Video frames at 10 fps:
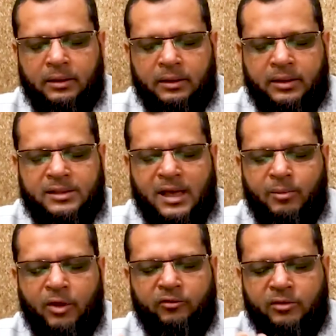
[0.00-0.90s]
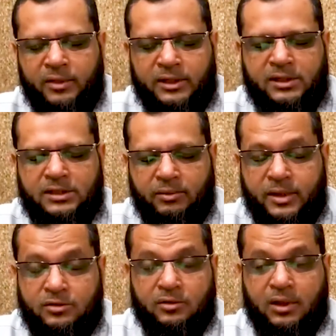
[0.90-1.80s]
The timing of the meetings
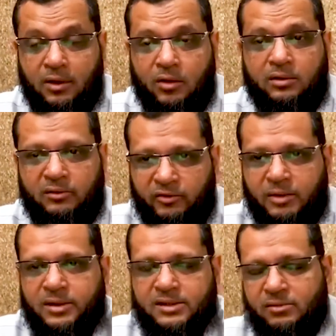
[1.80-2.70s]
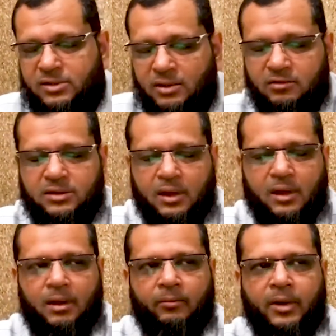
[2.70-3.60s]
depends on the families themselves.
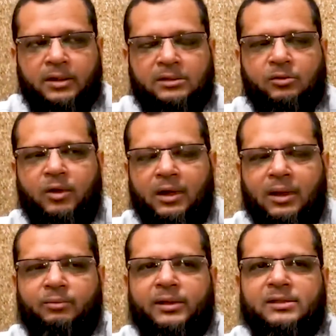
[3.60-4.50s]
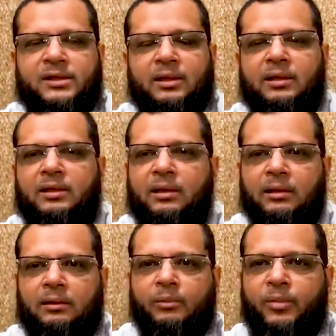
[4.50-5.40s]
But what will happen is that
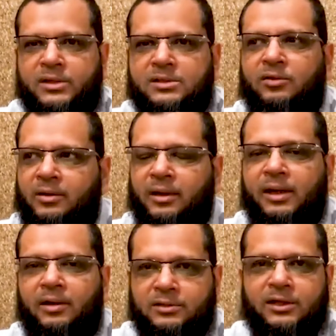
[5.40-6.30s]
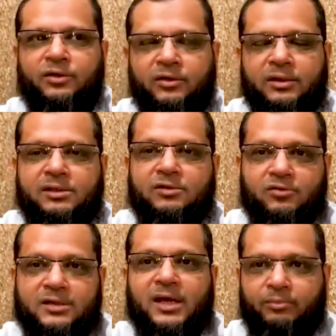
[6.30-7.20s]
the person on the radar will say, this is
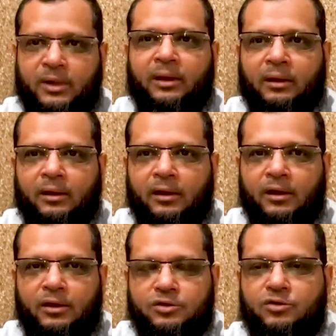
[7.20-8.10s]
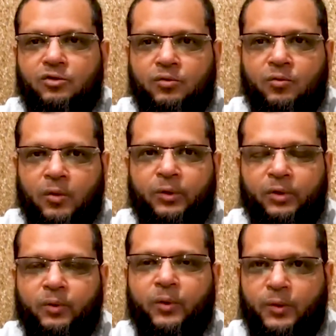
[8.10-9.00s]
what's happening. So what
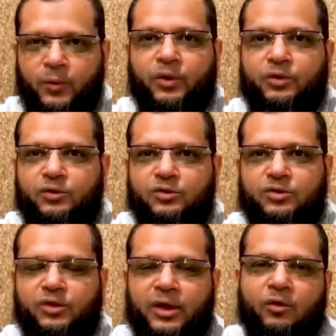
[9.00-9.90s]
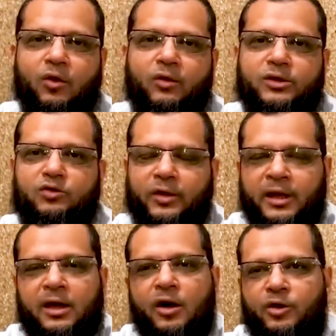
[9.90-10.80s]
we're going to do. So you can always look at
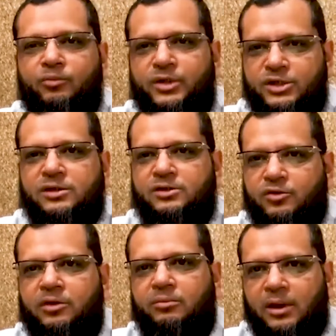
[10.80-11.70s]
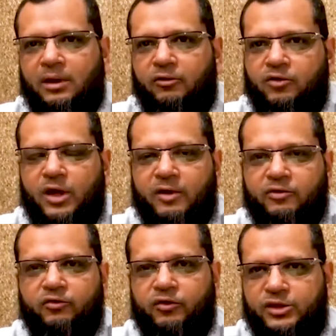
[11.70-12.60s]
how your mission is going to be. If you have your
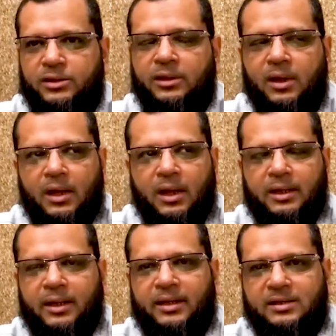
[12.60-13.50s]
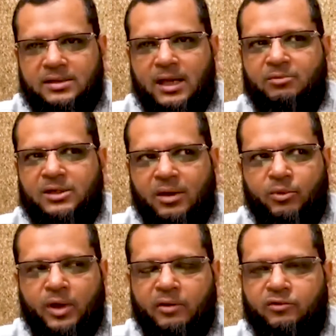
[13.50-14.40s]
vision, and at the same time
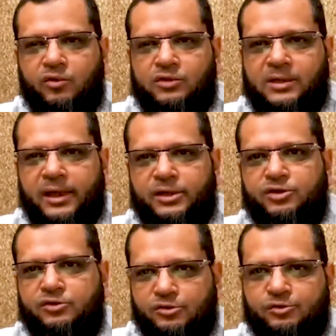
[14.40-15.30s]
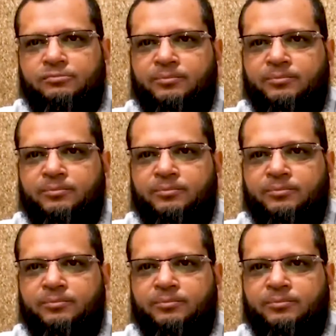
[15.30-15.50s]
you have those in the engine room.